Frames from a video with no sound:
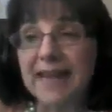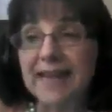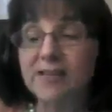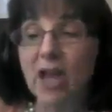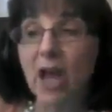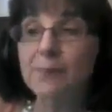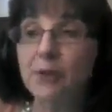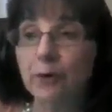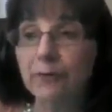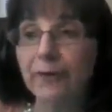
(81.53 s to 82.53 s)
is
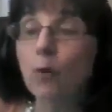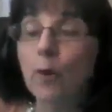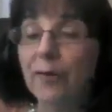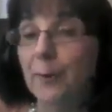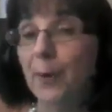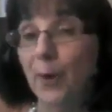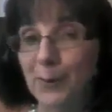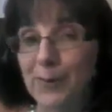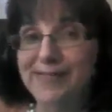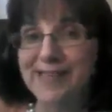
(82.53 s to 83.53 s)
observing with a
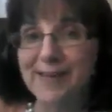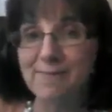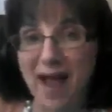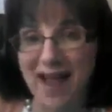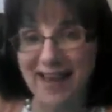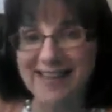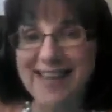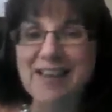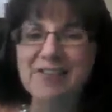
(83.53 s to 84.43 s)
purpose in mind.